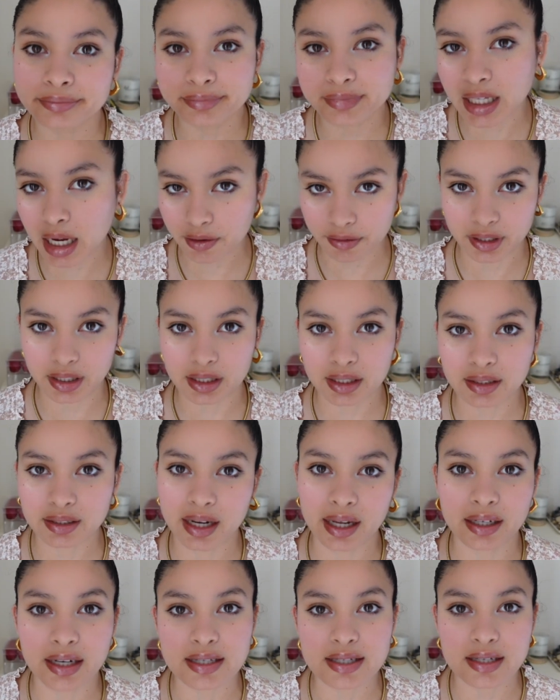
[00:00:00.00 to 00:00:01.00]
Not really,
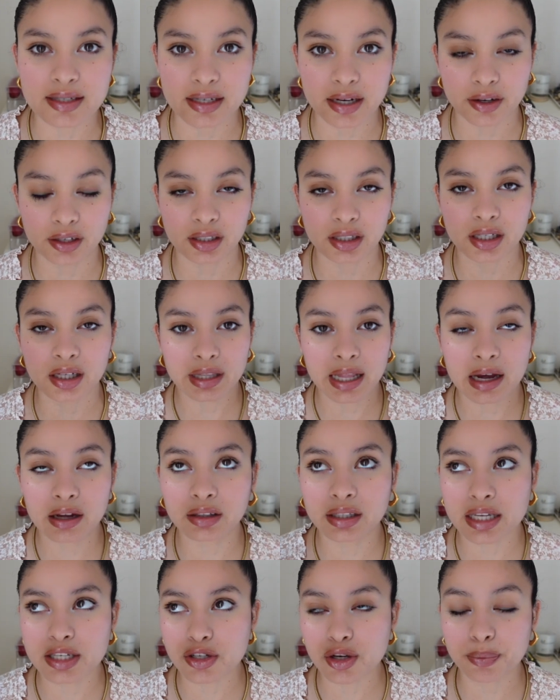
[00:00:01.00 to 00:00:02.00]
not necessarily. Not
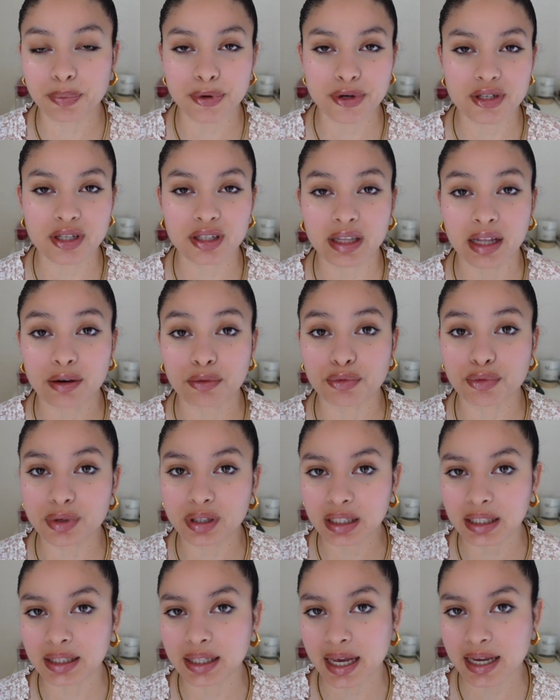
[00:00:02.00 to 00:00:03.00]
unless you're a person that
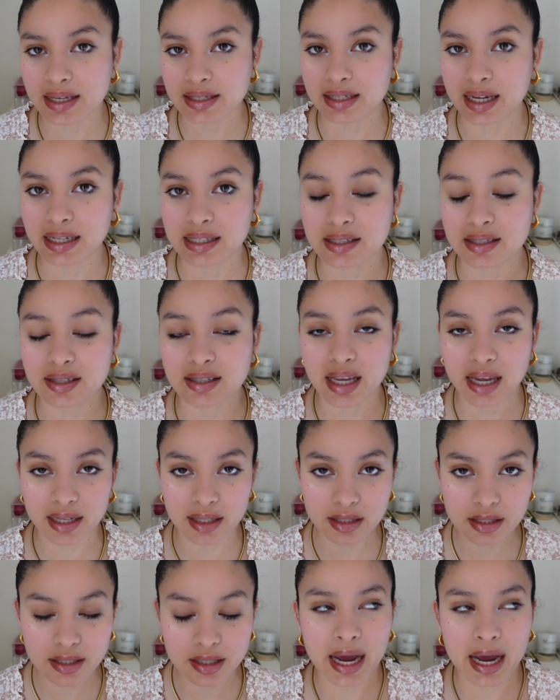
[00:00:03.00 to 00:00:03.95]
really likes that scent.